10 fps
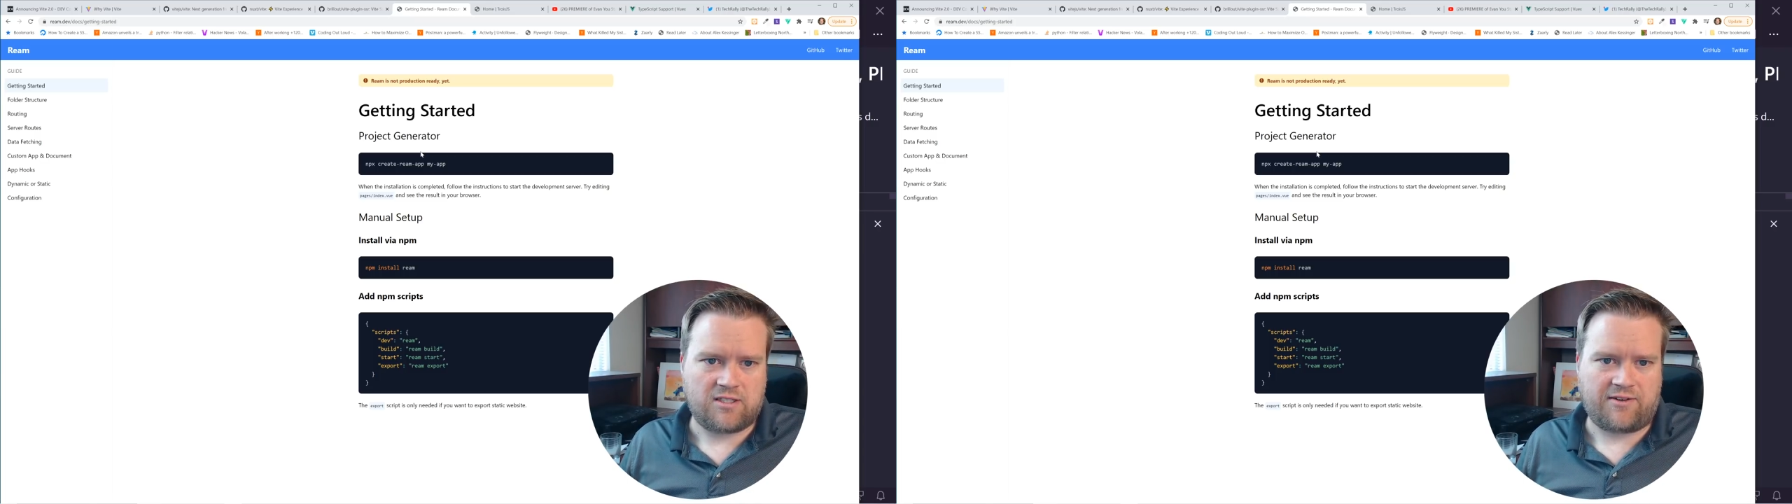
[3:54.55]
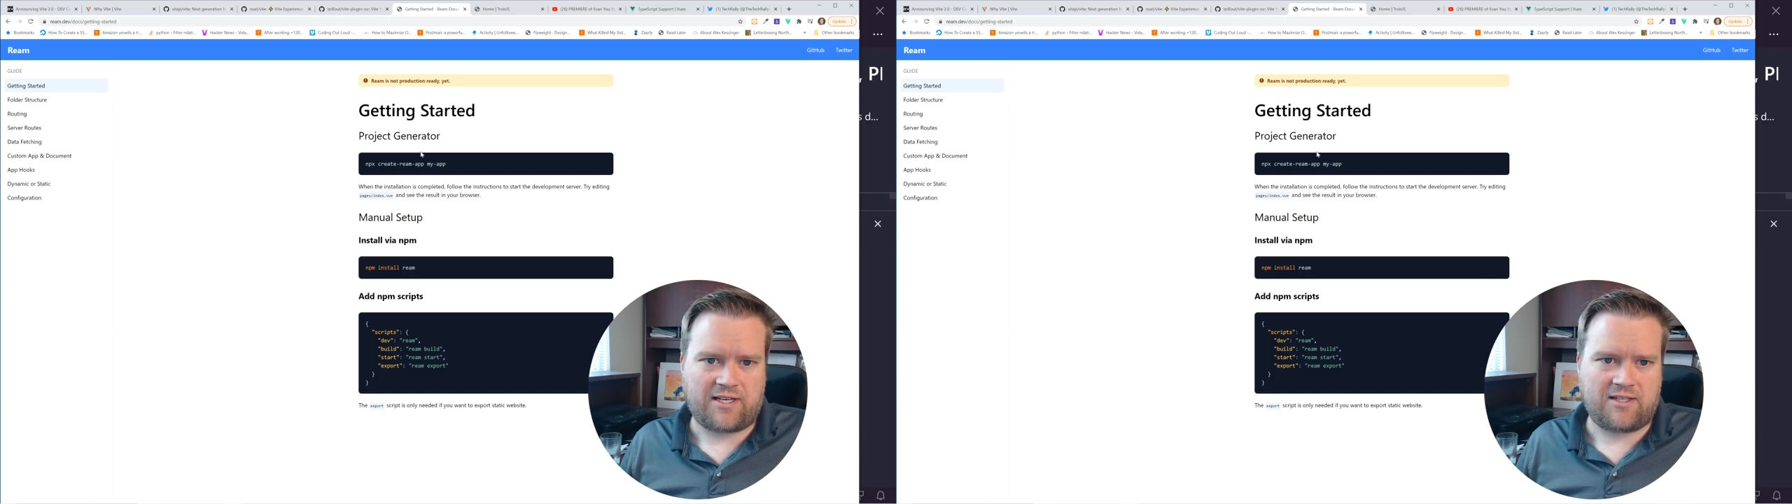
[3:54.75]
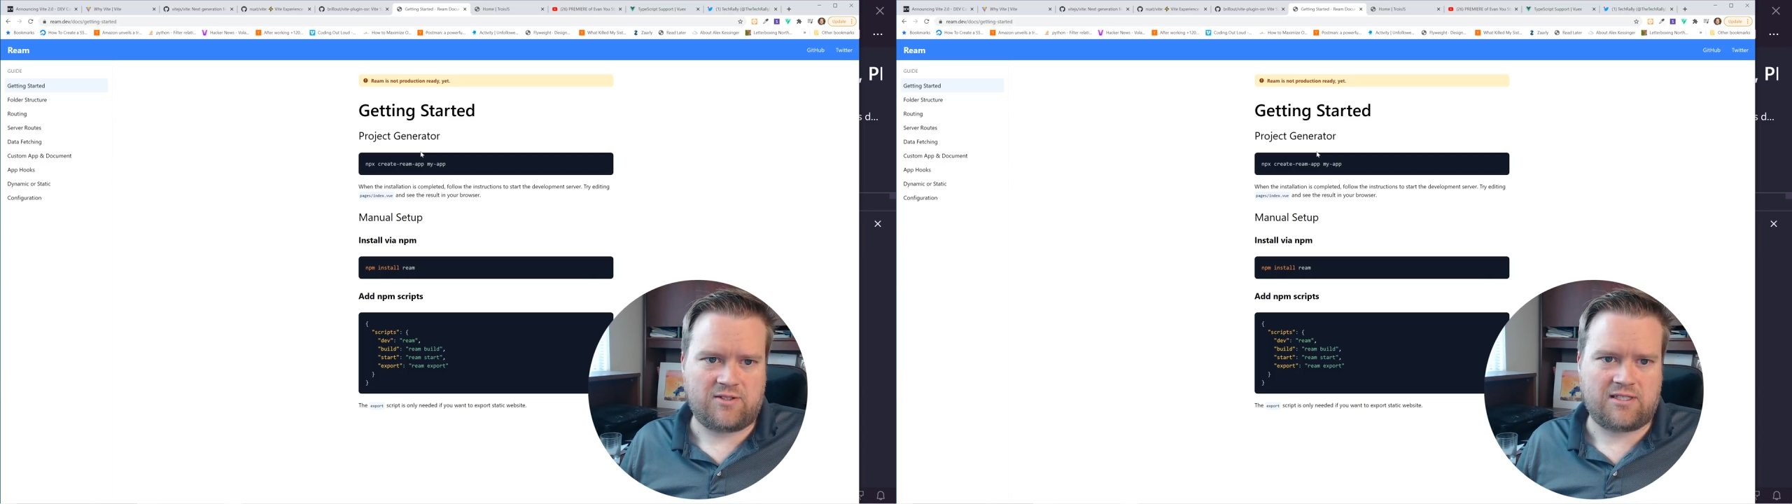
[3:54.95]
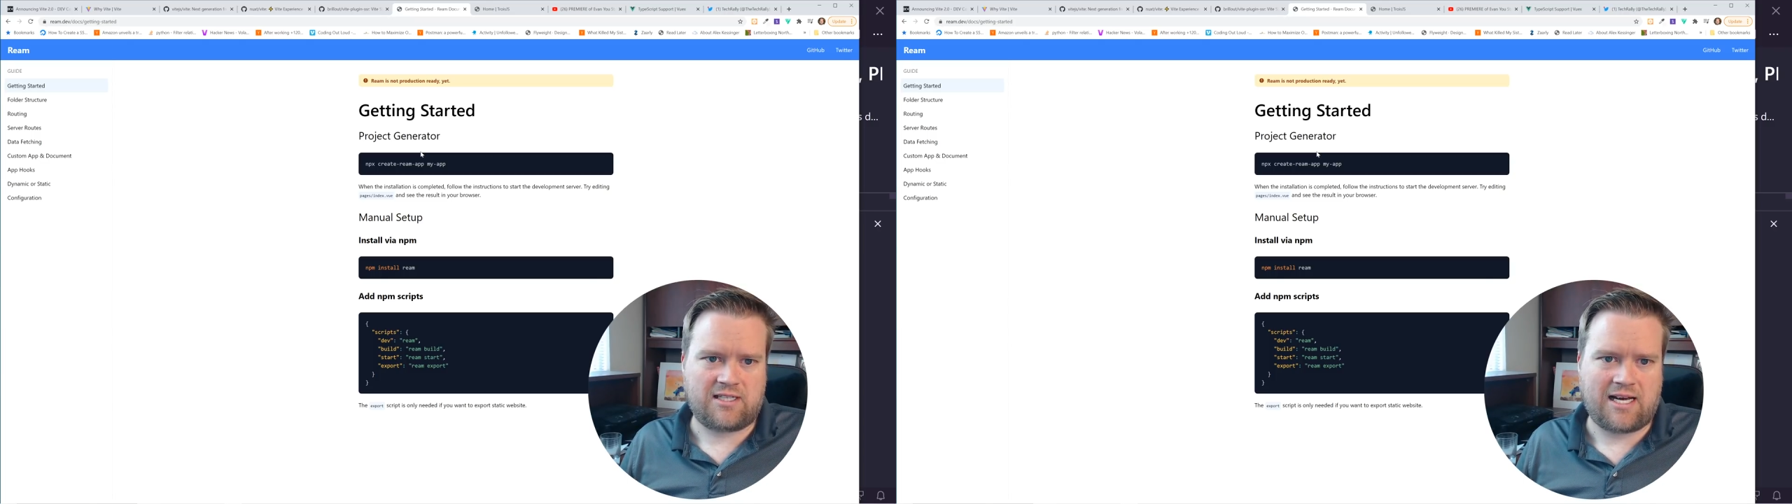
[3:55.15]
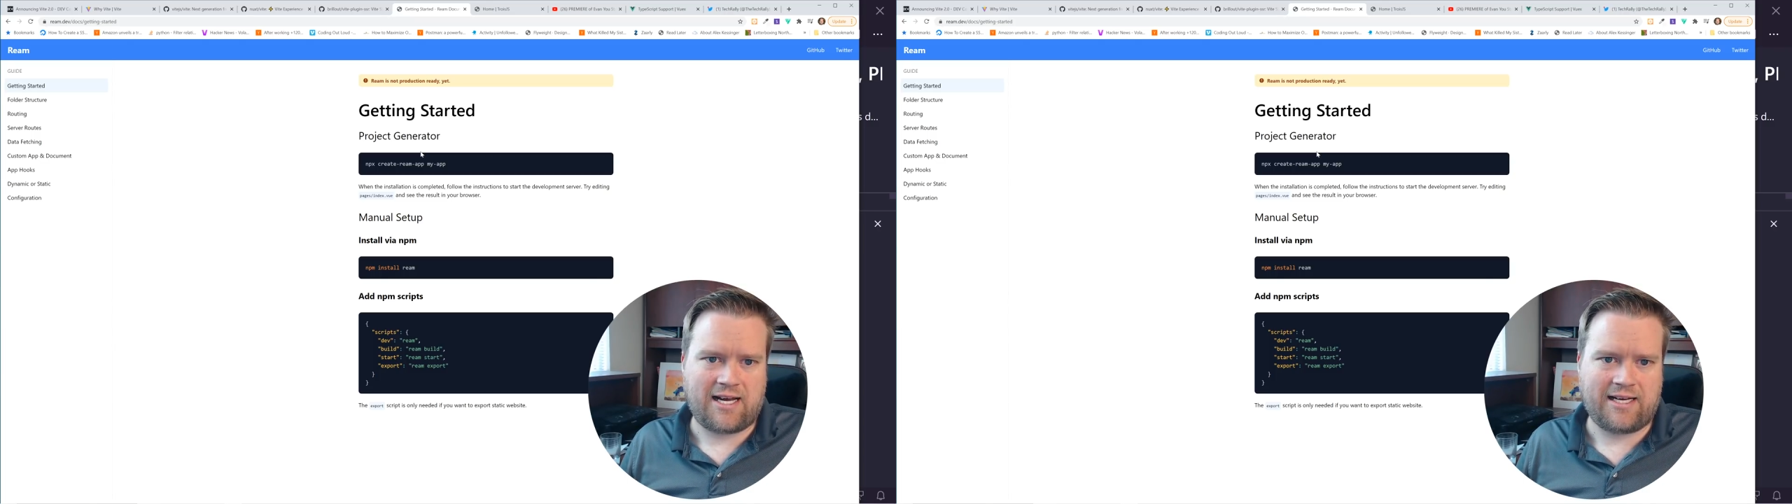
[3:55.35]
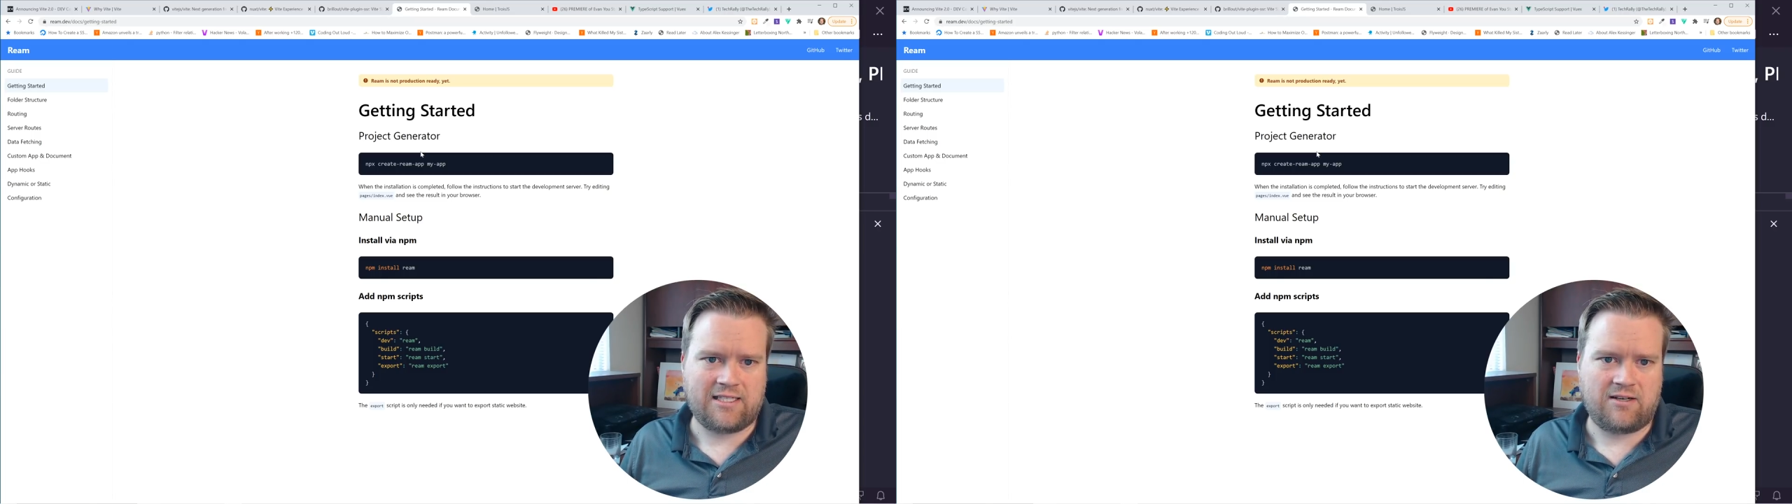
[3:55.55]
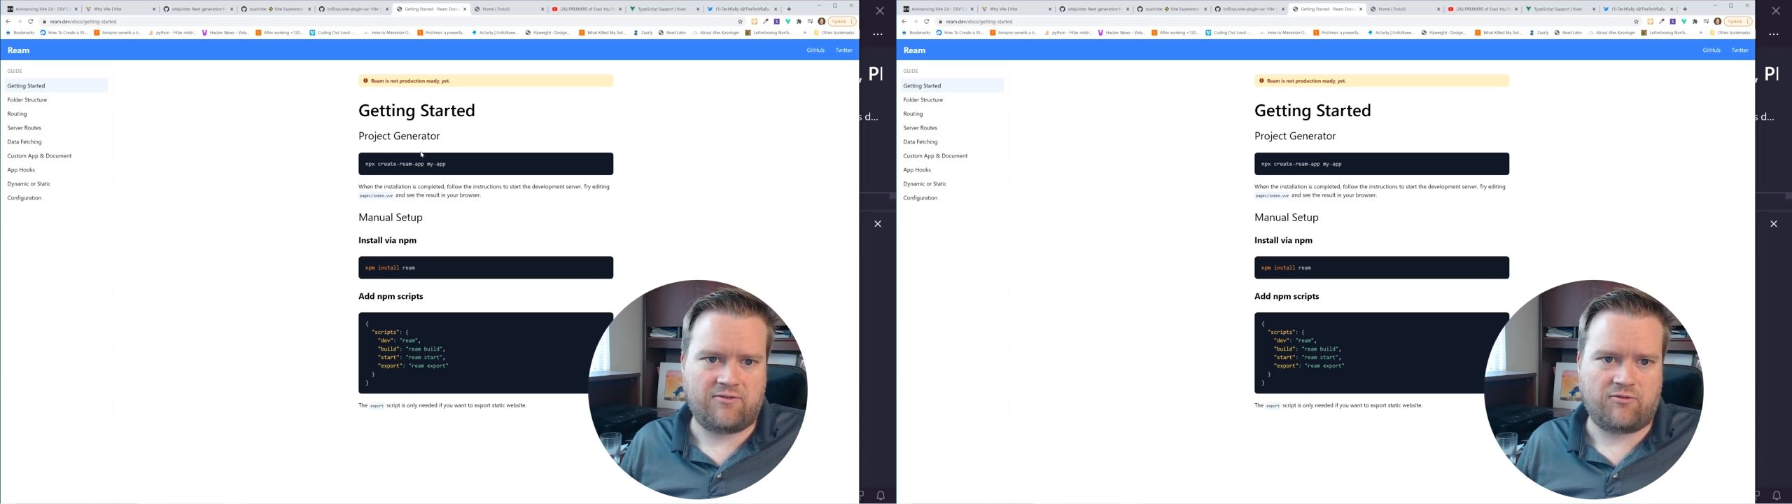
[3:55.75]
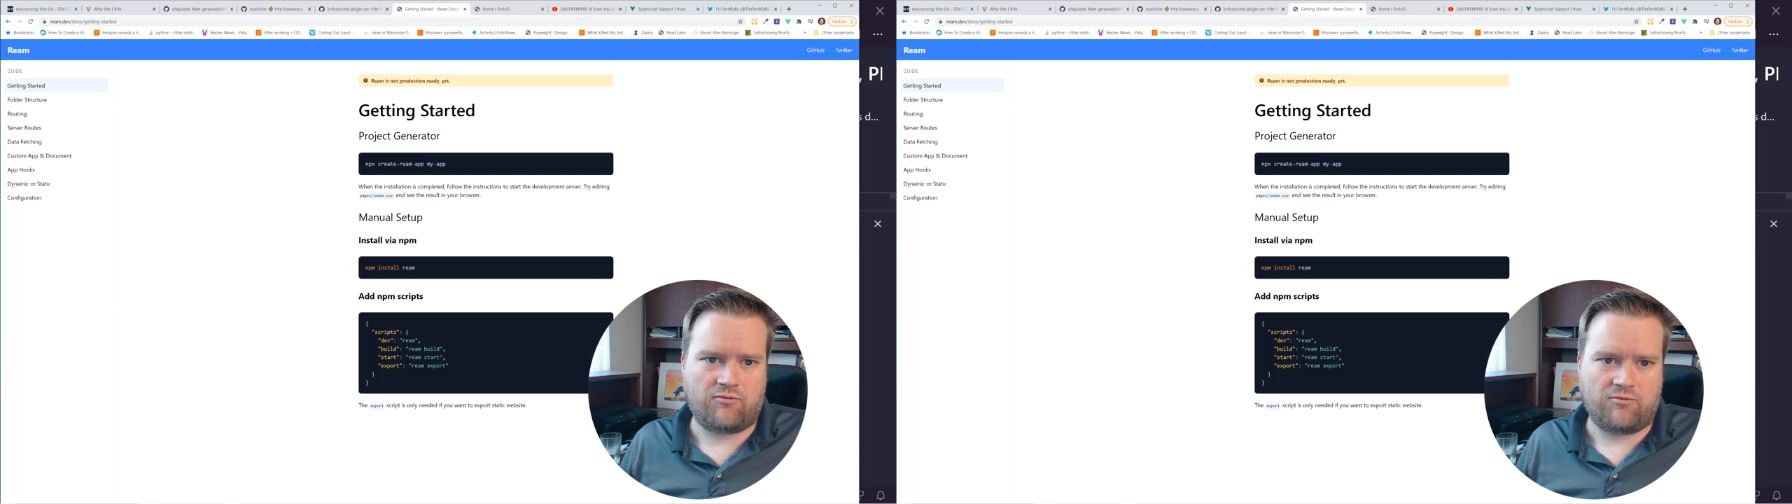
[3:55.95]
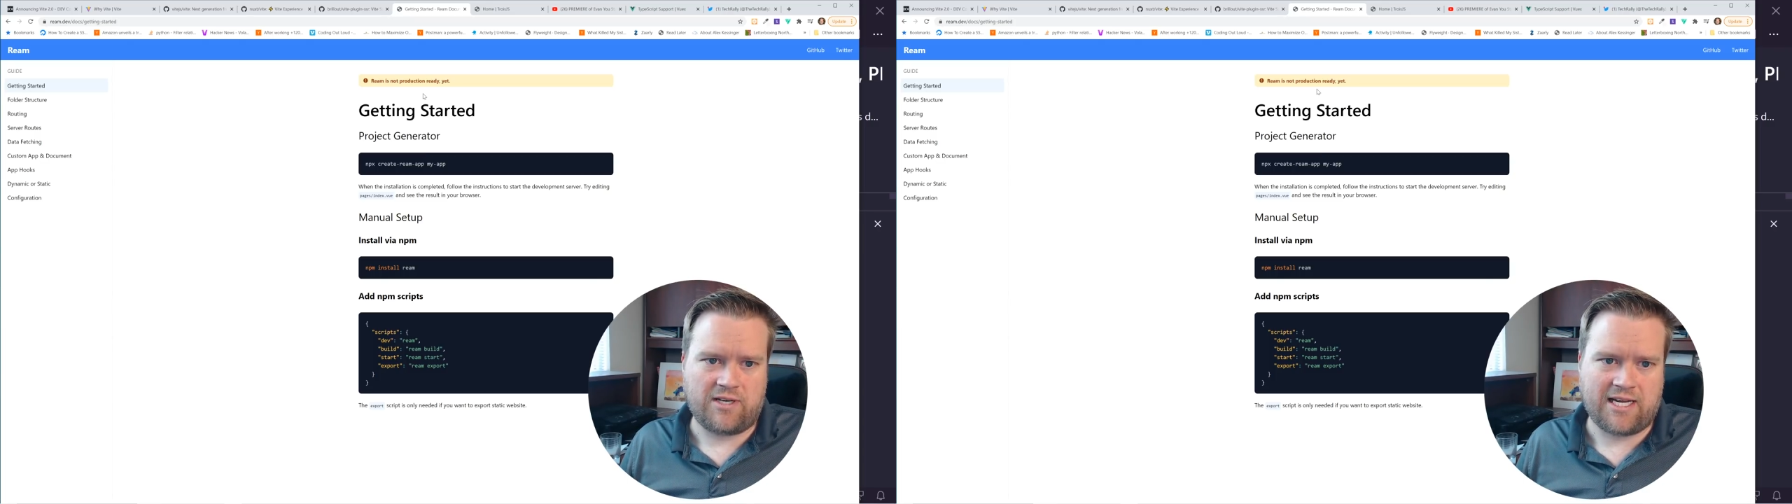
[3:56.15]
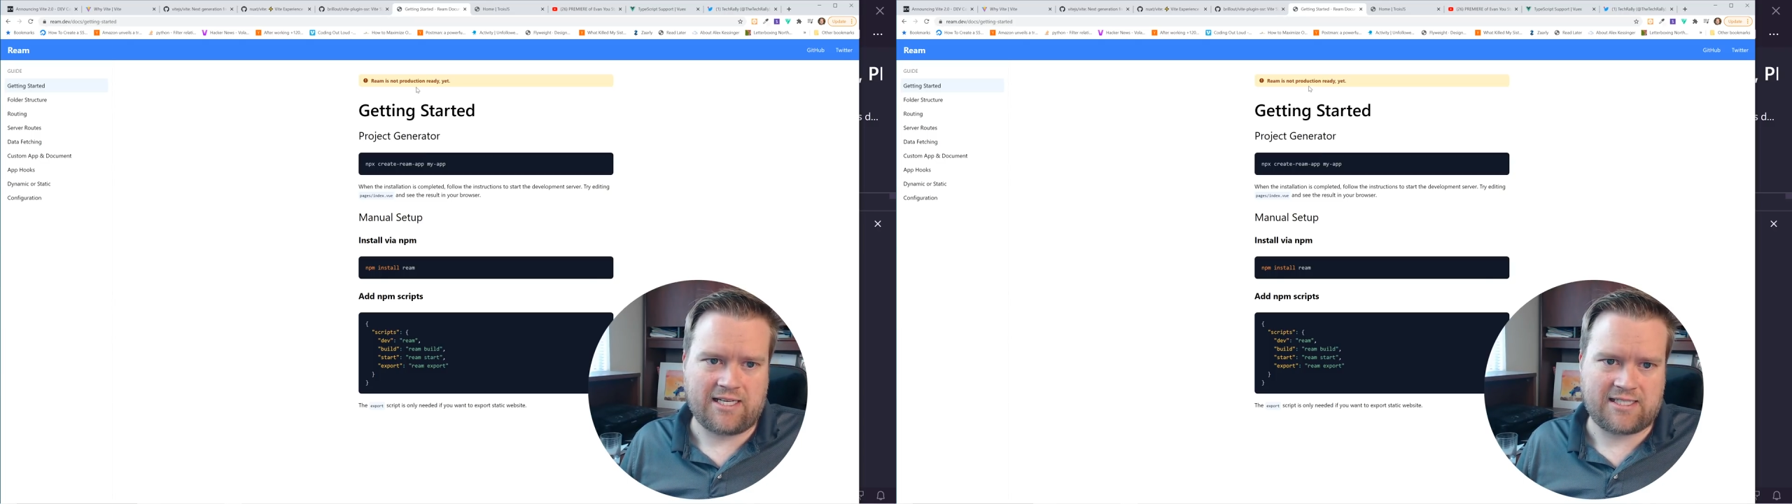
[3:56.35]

So I thought this was kind of neat.